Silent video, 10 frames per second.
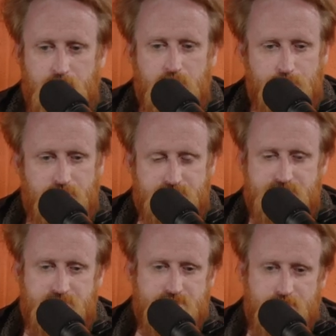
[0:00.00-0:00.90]
because
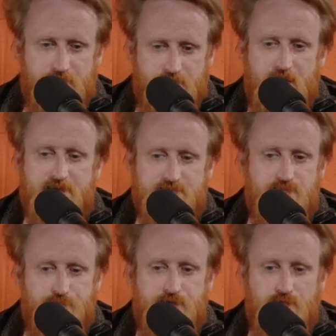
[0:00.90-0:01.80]
it's it has to
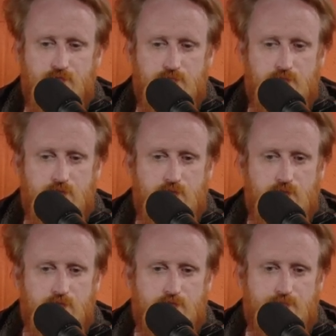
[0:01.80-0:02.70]
be
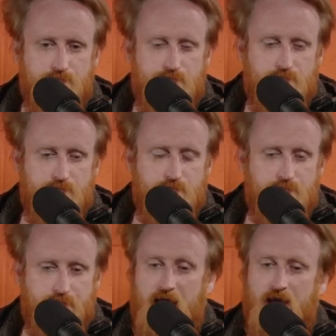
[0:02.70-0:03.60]

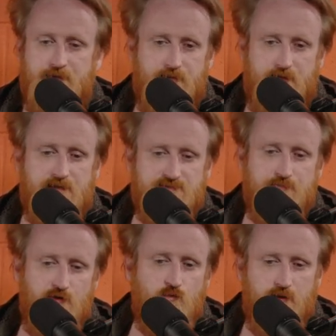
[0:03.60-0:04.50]
that it has to
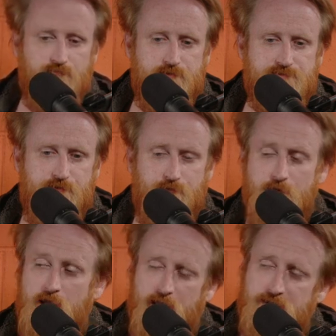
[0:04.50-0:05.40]
be one of the two
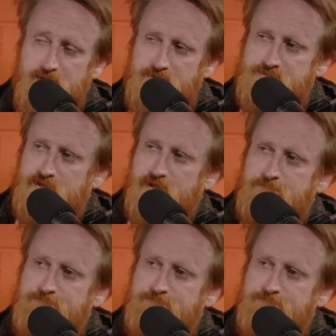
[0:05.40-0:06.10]
and he's um